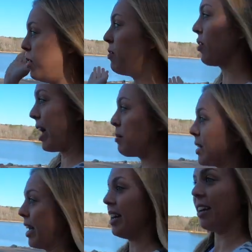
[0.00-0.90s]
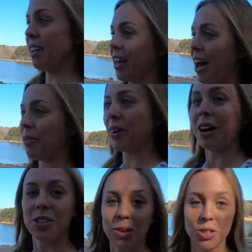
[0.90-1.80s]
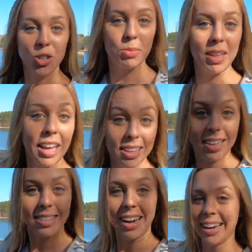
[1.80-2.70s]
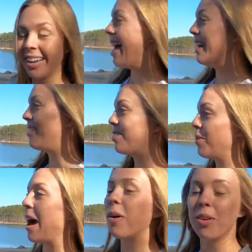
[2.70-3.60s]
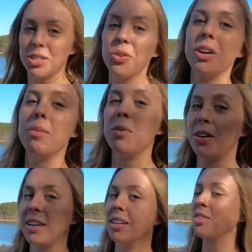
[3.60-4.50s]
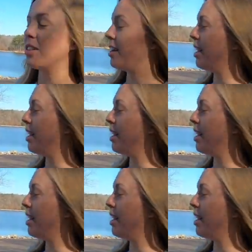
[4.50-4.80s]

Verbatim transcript: beautiful campsite that we got to extremely late last night, and so now we're enjoying the beauty during the